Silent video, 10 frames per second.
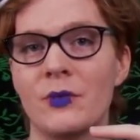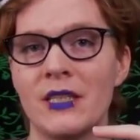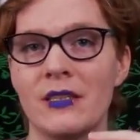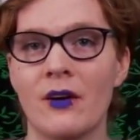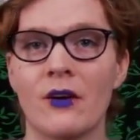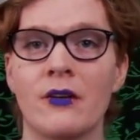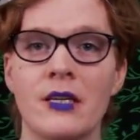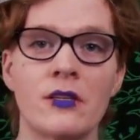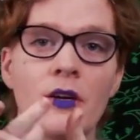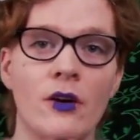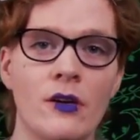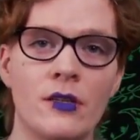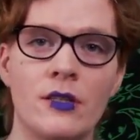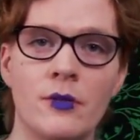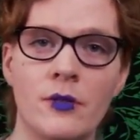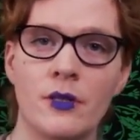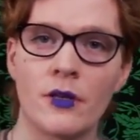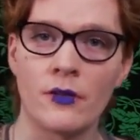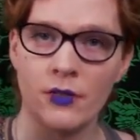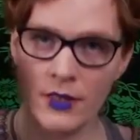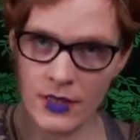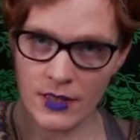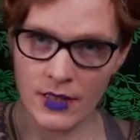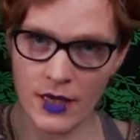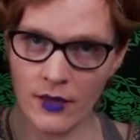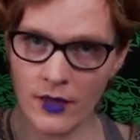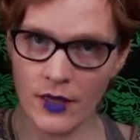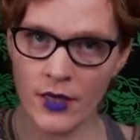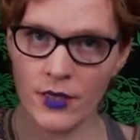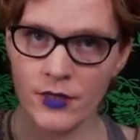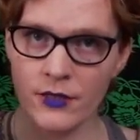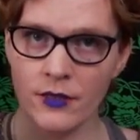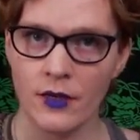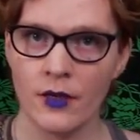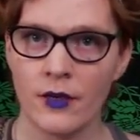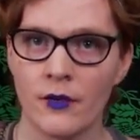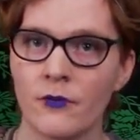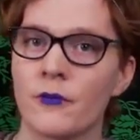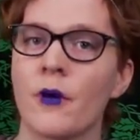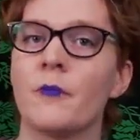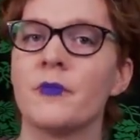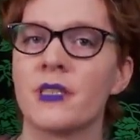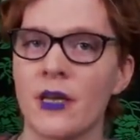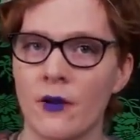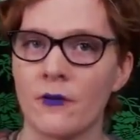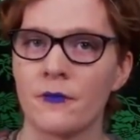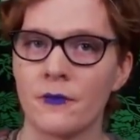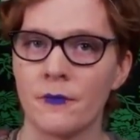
we are encouraged to indulge in this alienation from self.